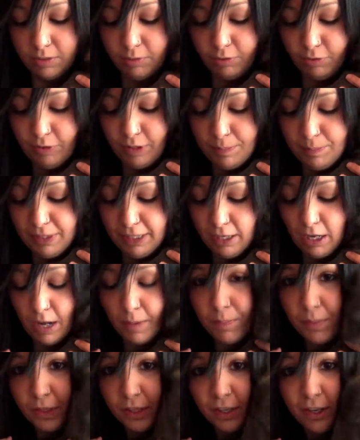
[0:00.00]
flipping
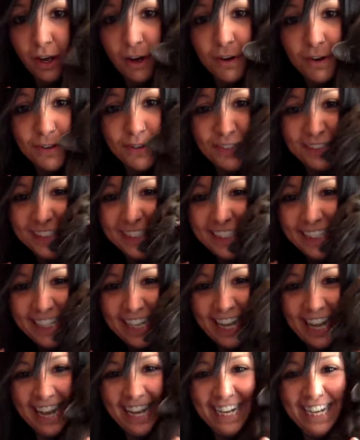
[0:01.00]
up the coat
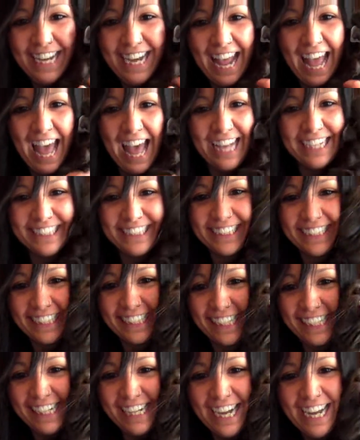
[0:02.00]
and
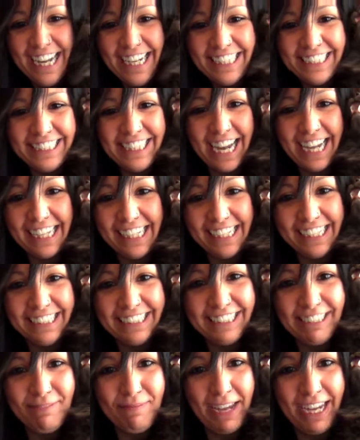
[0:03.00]
actually checking
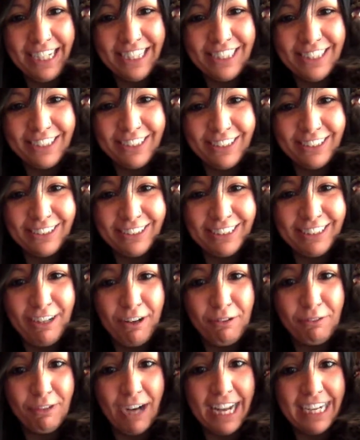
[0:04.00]
to make sure there's
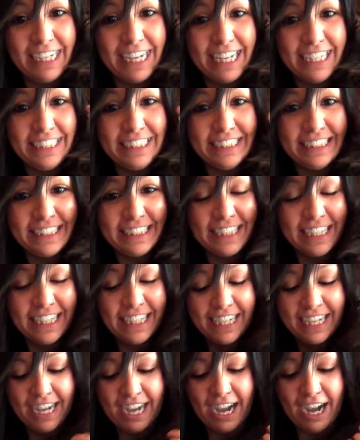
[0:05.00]
no redness.
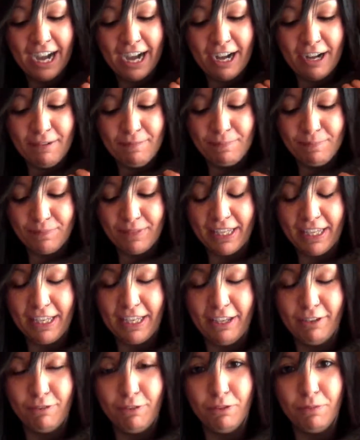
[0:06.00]

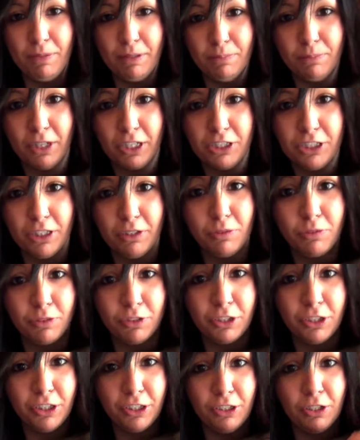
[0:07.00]
If you've been brushing
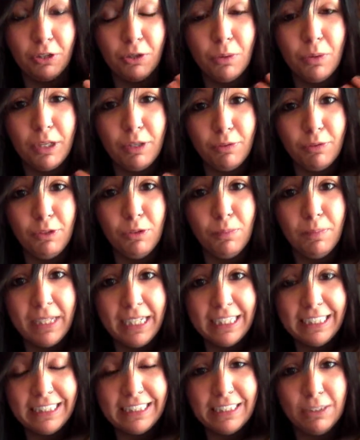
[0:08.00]
for quite a few
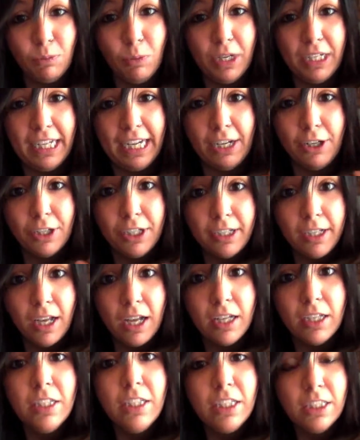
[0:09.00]
minutes in one
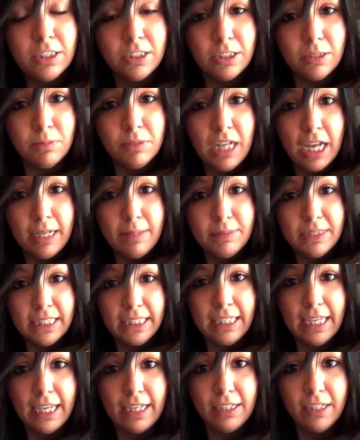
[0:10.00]
area, sometimes
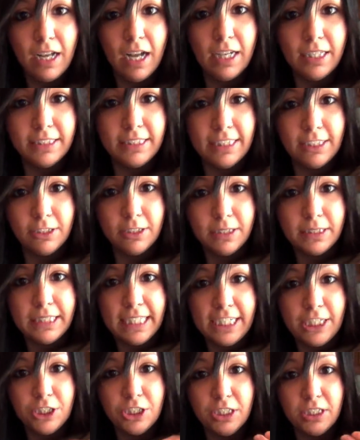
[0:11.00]
it can cause
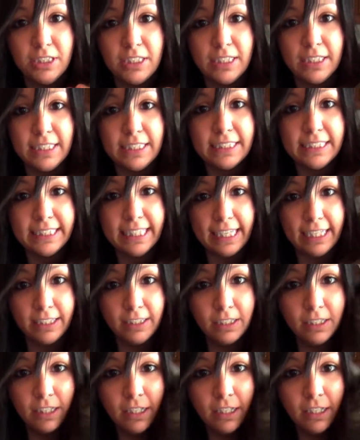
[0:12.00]
irritation to the skin.